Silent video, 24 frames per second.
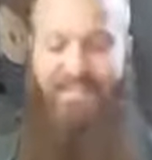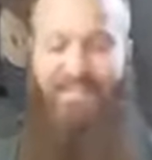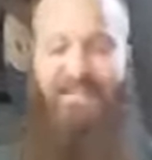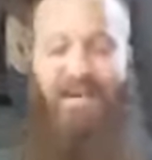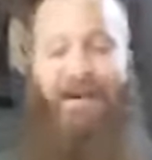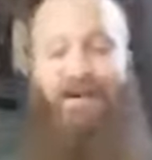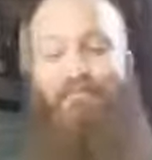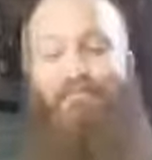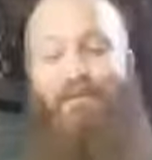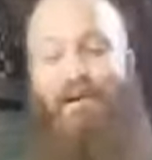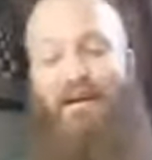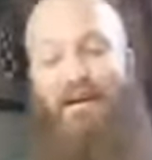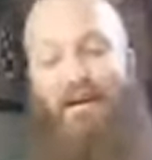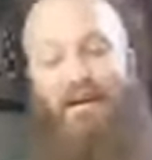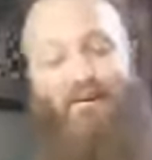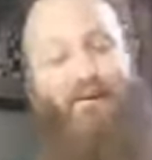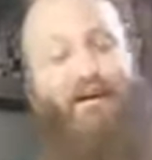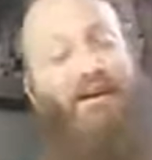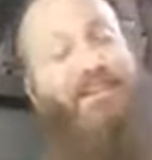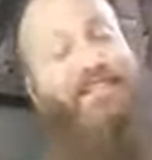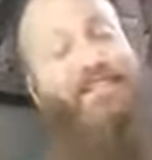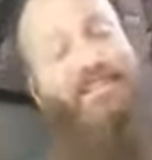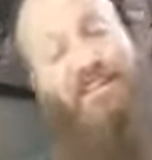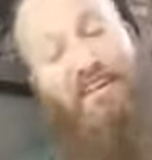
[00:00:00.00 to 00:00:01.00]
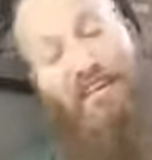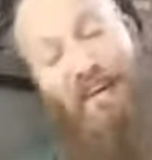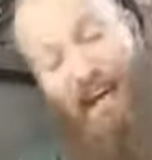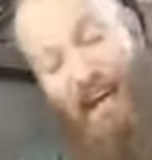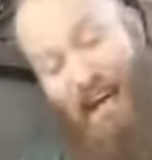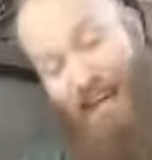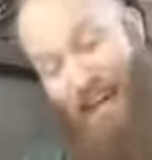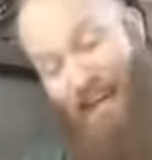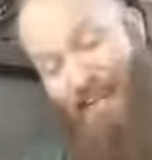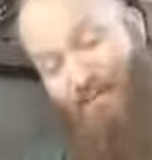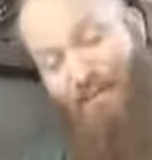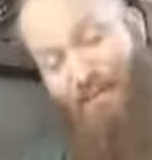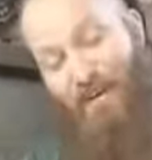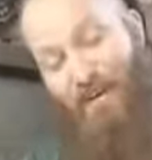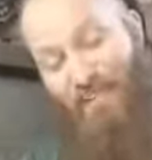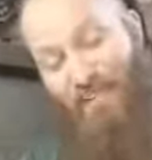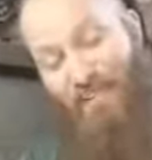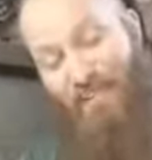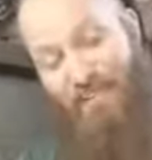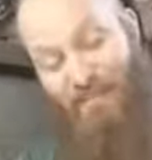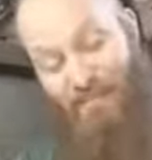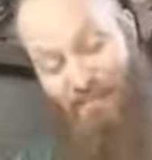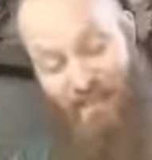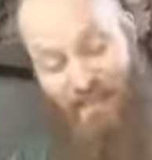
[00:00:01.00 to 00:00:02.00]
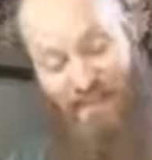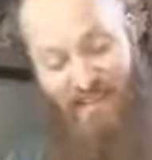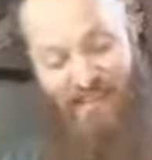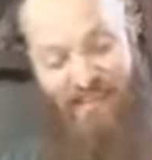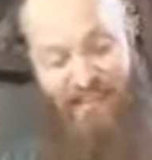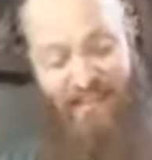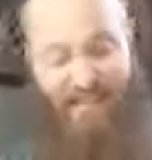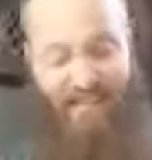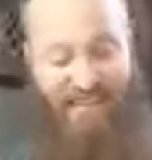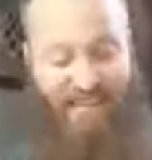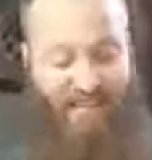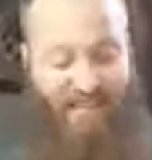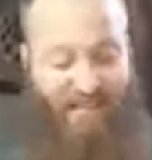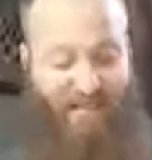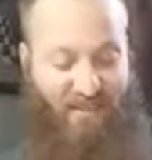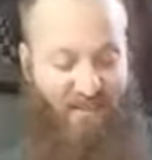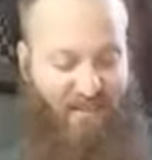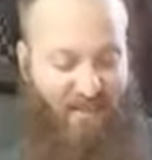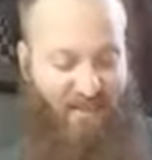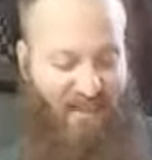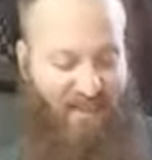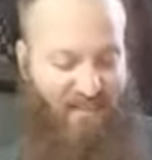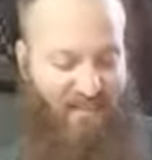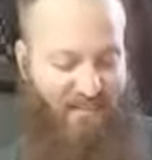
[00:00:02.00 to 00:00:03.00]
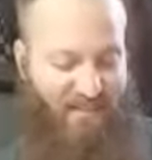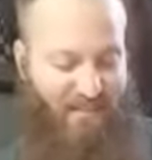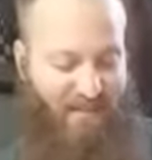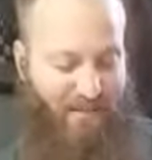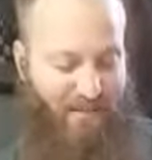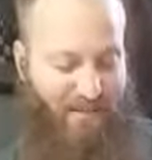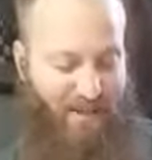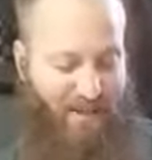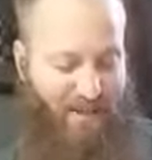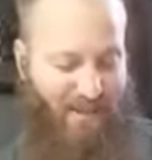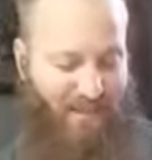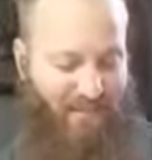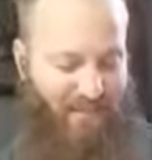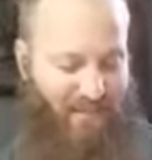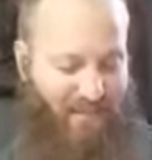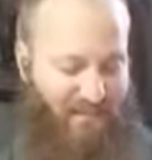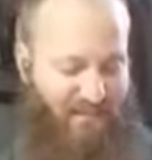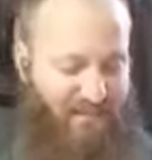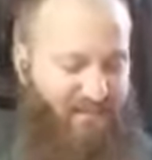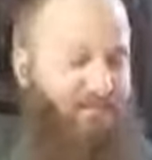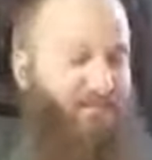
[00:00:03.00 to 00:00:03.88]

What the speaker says: up, which I personally might think is the best,